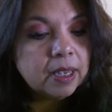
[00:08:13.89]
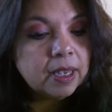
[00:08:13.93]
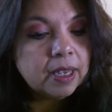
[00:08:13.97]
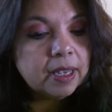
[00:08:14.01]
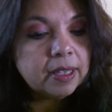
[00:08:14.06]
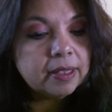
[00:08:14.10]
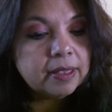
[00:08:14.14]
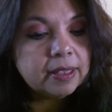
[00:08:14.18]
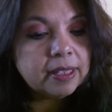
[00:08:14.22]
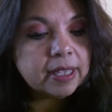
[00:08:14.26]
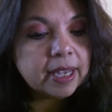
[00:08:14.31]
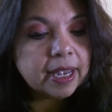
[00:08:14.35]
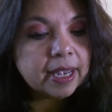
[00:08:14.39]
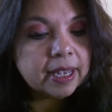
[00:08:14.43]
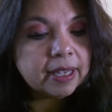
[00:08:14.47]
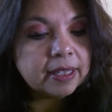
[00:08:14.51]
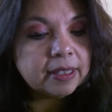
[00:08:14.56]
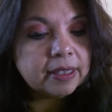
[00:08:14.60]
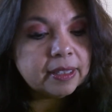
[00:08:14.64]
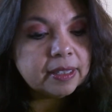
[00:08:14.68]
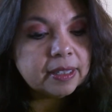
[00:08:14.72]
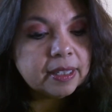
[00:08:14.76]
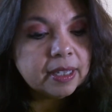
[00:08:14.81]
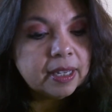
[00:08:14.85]
It
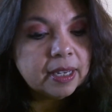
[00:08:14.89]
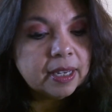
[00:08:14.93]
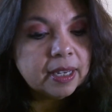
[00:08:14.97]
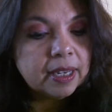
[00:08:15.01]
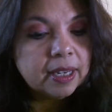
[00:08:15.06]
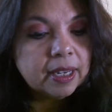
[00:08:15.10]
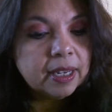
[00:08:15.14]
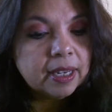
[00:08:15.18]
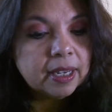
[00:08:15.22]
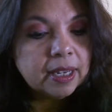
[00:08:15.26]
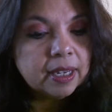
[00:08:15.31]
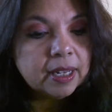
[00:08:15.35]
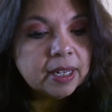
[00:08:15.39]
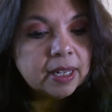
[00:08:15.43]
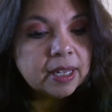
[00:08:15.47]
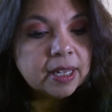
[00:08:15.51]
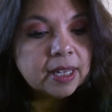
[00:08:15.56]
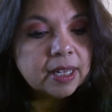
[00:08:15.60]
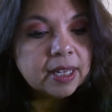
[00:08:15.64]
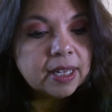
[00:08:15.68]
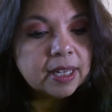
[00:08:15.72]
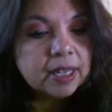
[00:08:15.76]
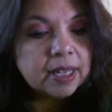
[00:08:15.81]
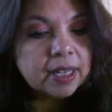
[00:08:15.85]
says,
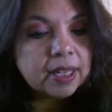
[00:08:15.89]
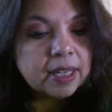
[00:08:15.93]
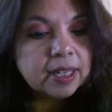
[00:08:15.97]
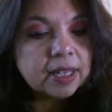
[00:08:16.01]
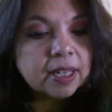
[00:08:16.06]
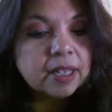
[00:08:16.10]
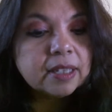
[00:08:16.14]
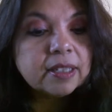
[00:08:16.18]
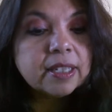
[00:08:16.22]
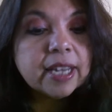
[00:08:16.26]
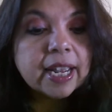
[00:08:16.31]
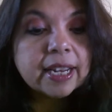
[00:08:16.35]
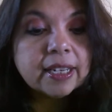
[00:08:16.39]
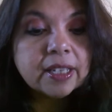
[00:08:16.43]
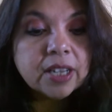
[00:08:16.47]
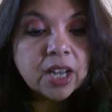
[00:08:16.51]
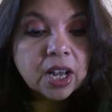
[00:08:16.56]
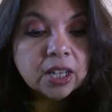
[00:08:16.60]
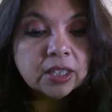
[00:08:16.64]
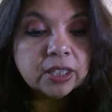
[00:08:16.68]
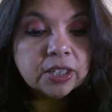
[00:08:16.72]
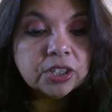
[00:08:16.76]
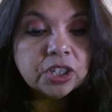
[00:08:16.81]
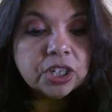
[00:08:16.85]
uh,
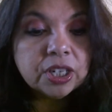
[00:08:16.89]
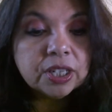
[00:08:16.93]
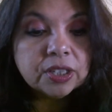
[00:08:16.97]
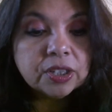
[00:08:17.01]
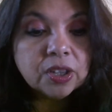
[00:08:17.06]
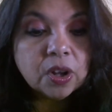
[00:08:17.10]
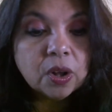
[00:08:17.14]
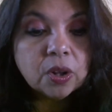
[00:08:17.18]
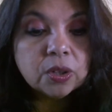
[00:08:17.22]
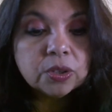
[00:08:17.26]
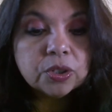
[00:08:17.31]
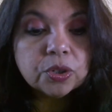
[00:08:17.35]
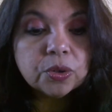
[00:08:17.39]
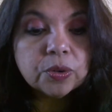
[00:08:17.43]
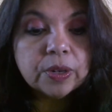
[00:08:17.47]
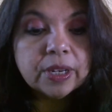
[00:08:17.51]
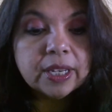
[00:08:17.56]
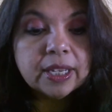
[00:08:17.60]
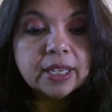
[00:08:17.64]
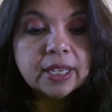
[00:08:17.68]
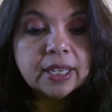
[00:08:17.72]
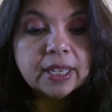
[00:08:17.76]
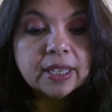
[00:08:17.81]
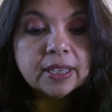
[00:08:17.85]
technology is
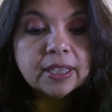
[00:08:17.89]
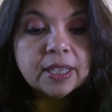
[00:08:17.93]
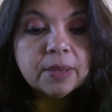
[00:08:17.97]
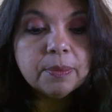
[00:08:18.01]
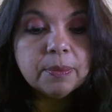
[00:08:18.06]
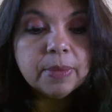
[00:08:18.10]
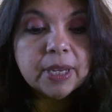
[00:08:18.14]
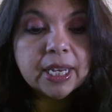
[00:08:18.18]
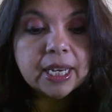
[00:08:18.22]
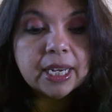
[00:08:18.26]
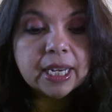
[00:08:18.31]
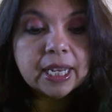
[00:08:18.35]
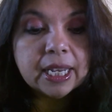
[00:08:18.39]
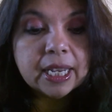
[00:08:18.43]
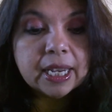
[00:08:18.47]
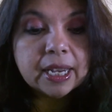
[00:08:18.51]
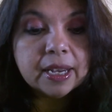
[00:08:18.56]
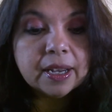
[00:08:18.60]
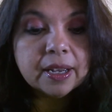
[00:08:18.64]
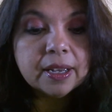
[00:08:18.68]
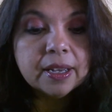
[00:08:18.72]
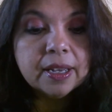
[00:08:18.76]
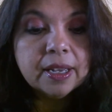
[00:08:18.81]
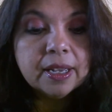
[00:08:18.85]
altering the
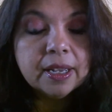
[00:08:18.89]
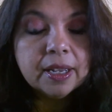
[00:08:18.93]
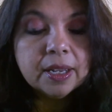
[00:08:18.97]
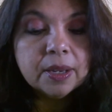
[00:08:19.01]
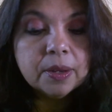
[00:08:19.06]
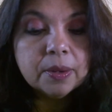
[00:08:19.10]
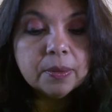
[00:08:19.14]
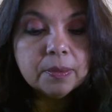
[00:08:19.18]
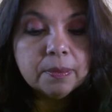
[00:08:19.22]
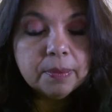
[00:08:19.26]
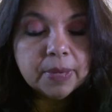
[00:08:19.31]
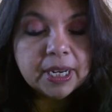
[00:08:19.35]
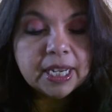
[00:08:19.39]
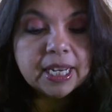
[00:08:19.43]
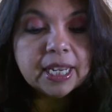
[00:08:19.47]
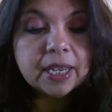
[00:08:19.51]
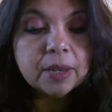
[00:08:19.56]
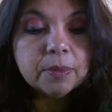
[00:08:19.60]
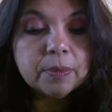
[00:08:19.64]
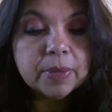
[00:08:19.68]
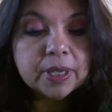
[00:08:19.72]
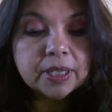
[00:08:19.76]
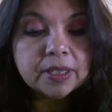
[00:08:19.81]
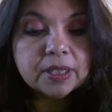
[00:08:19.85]
media
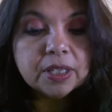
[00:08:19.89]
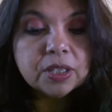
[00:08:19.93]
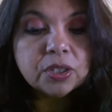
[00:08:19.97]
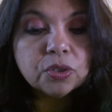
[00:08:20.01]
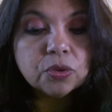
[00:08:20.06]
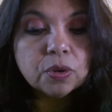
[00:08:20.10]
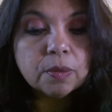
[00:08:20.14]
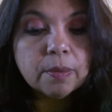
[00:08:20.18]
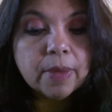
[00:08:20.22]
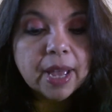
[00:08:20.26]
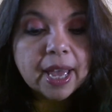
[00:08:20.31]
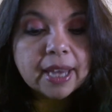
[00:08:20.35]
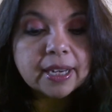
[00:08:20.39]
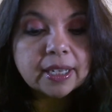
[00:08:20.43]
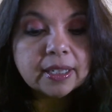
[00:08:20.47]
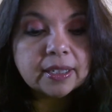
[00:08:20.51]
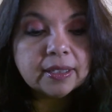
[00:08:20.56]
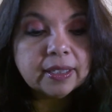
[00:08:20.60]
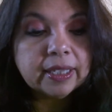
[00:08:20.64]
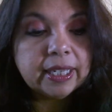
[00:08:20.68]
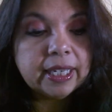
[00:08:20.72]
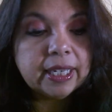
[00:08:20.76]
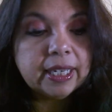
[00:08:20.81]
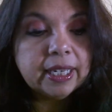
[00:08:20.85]
media business
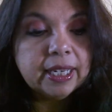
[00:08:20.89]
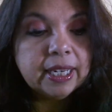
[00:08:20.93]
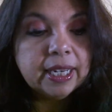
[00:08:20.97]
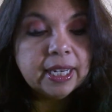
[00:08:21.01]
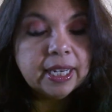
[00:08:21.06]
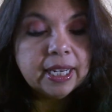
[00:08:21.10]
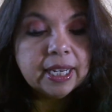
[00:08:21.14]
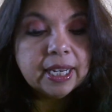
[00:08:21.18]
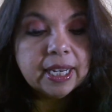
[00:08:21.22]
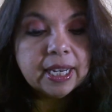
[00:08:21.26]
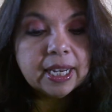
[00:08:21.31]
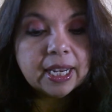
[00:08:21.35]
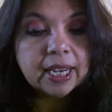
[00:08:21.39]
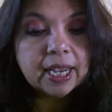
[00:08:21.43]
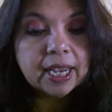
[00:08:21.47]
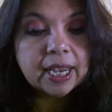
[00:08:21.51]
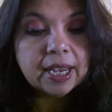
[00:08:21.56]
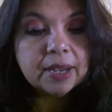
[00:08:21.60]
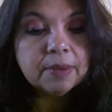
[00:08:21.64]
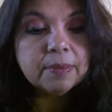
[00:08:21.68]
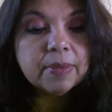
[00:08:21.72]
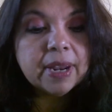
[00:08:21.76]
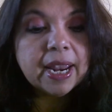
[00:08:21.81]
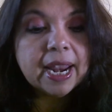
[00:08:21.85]
dramatically
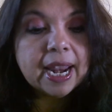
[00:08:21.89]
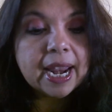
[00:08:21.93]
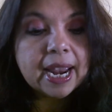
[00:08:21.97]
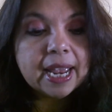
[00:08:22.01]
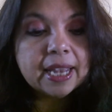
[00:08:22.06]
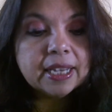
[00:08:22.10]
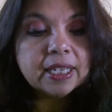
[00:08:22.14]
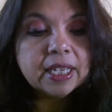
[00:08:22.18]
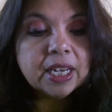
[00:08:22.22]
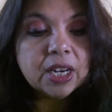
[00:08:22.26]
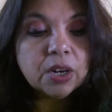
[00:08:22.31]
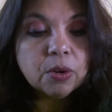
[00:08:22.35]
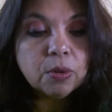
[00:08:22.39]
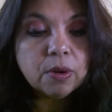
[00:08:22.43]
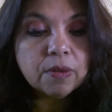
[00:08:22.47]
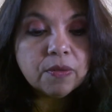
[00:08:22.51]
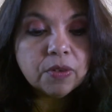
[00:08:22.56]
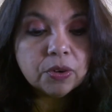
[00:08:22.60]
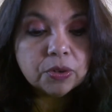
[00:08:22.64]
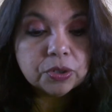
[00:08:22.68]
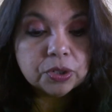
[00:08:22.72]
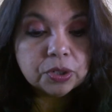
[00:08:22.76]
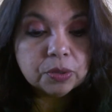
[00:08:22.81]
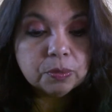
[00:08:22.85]
um, and
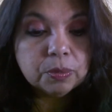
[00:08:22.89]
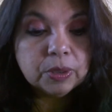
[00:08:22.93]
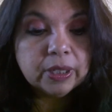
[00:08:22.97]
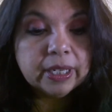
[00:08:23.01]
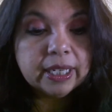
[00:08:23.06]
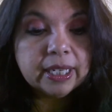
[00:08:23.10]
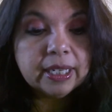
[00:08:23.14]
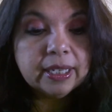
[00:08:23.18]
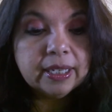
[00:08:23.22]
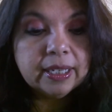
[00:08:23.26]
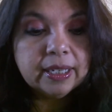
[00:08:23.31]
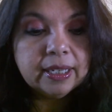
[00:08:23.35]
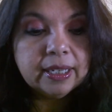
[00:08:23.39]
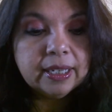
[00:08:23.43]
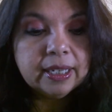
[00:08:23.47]
irreversibly.